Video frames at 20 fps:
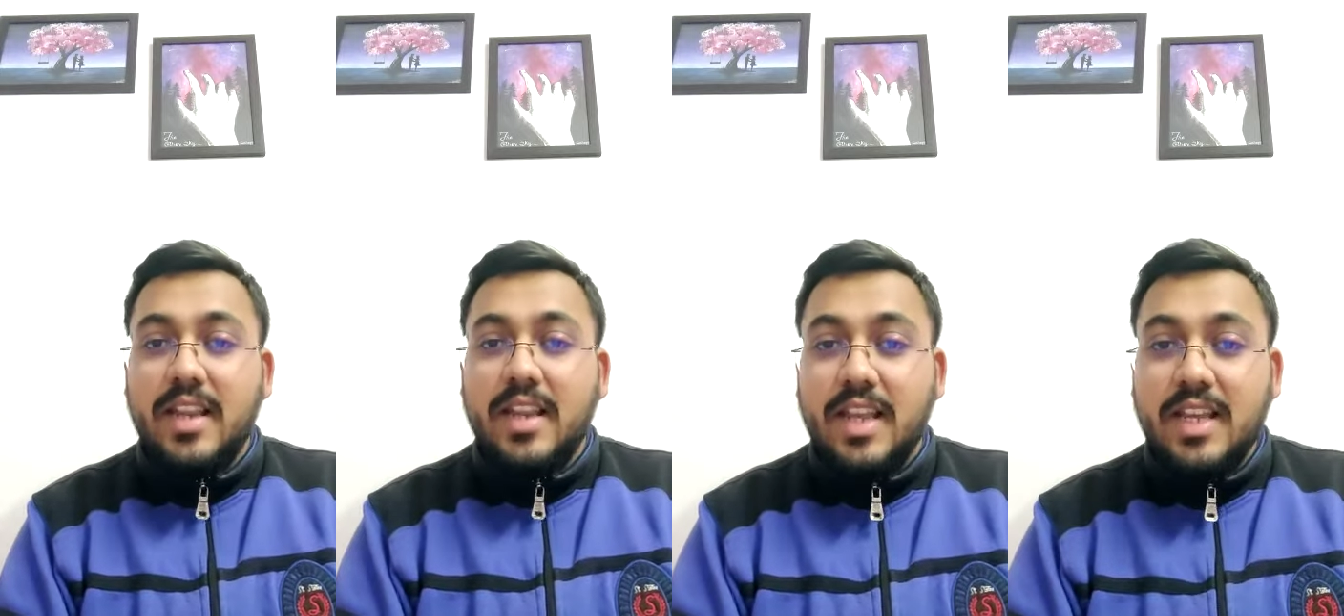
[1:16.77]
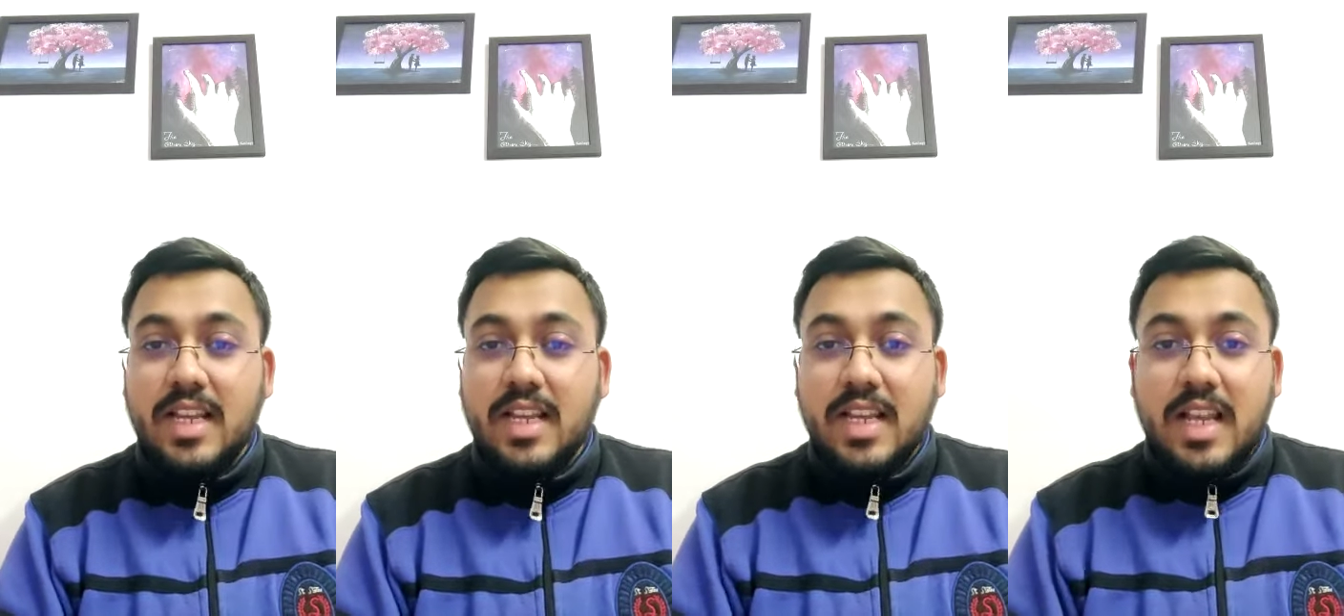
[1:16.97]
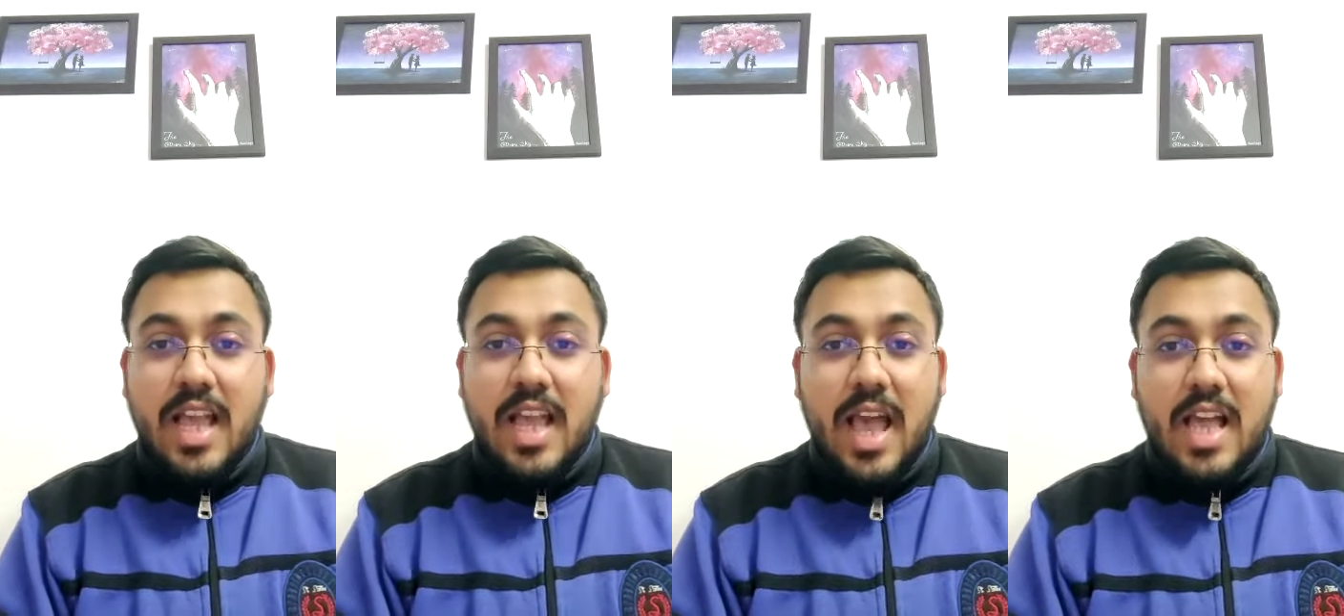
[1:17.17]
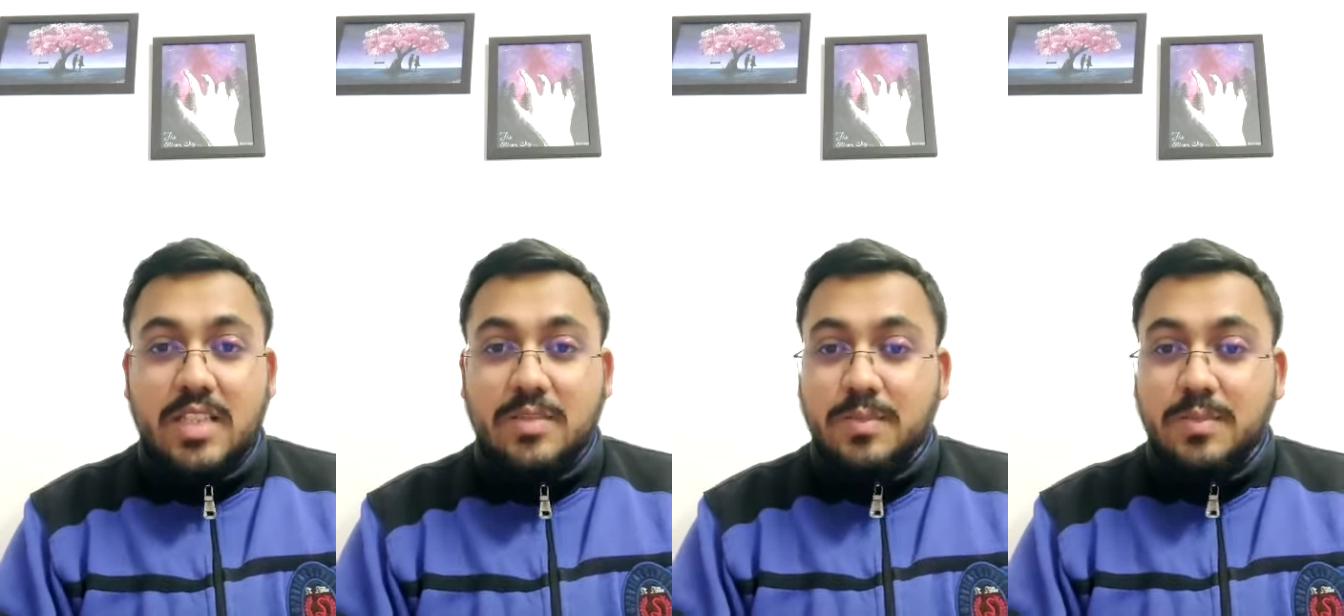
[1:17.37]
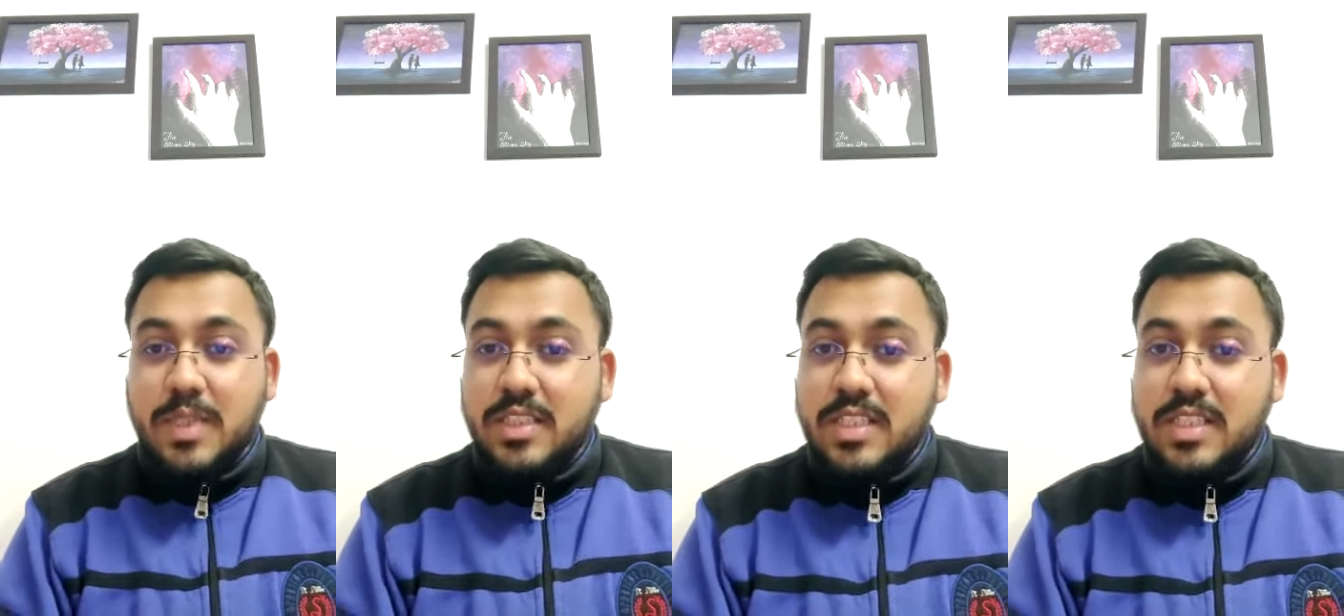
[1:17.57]
Take
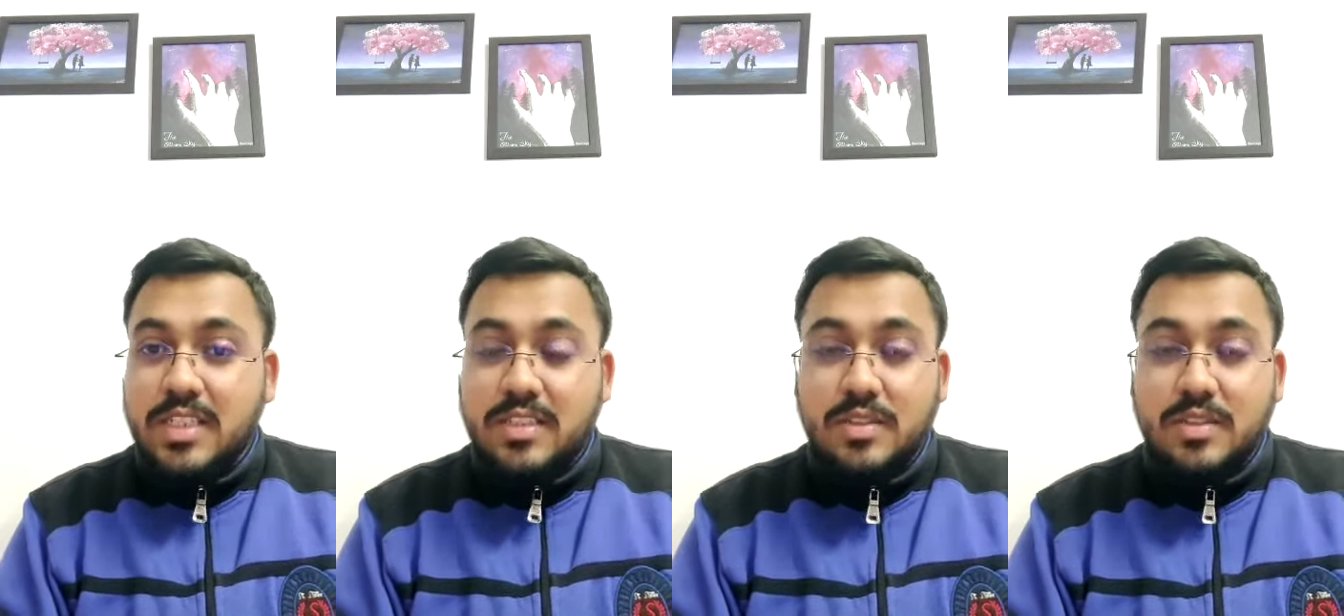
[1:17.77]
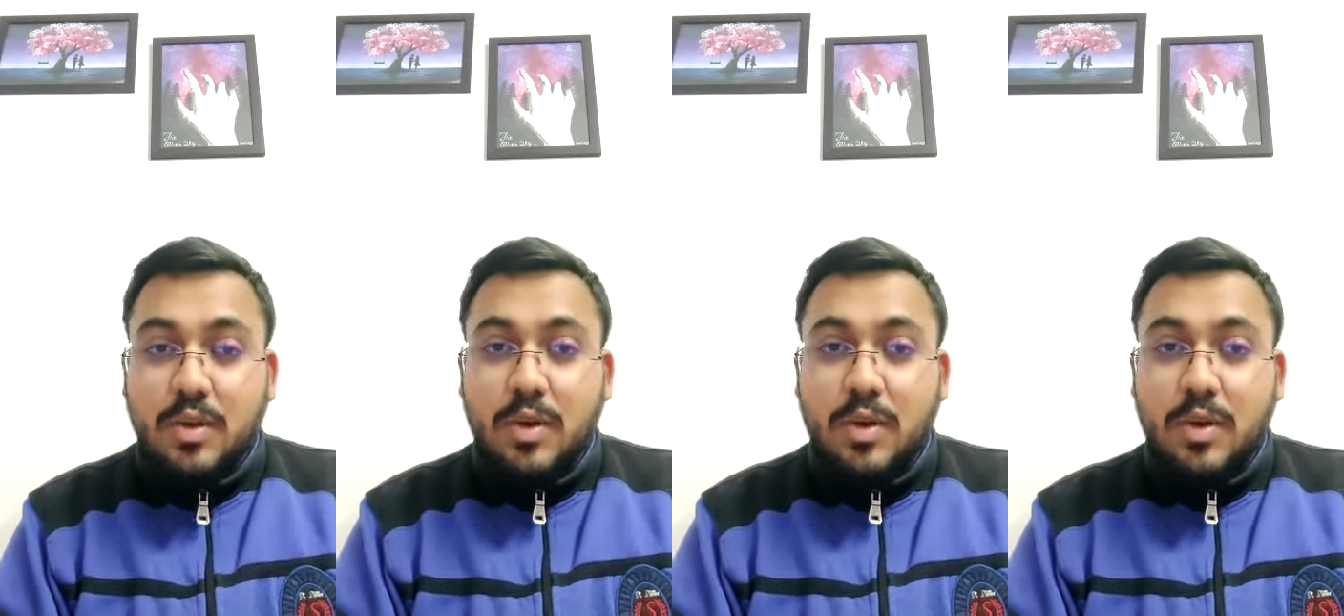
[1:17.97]
as much as